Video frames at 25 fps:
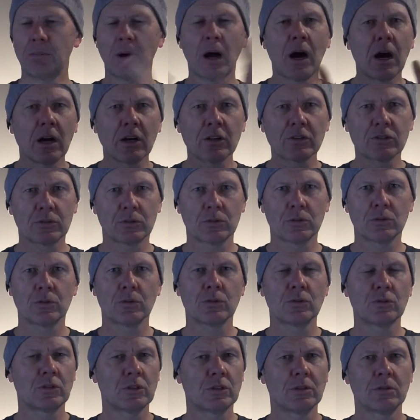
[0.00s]

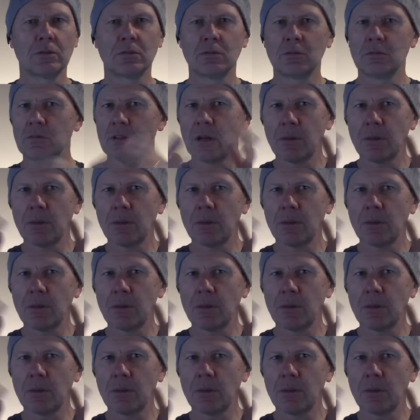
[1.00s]
parcels and